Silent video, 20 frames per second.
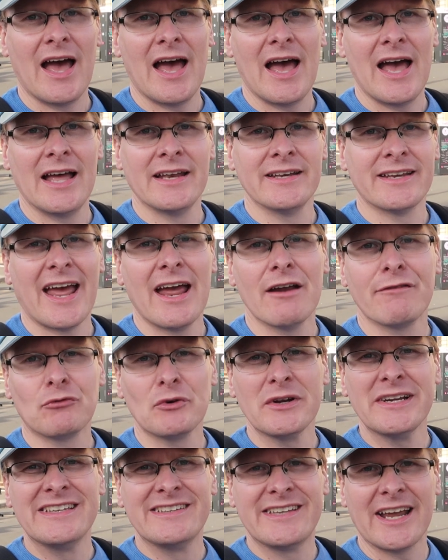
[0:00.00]
and
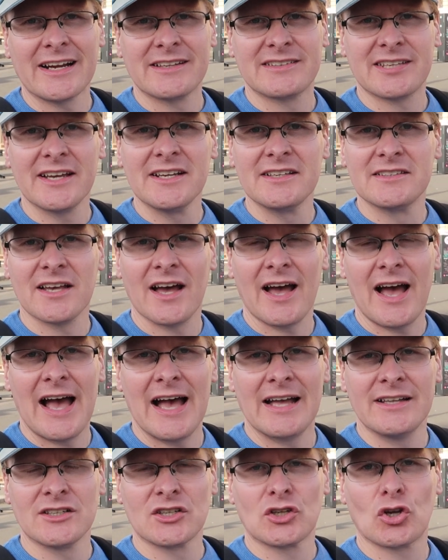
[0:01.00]
every dictator
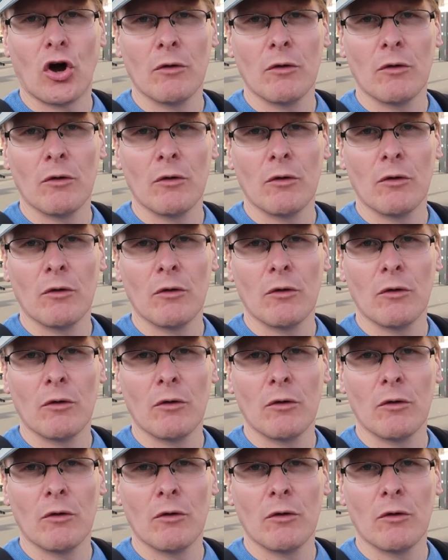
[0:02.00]
and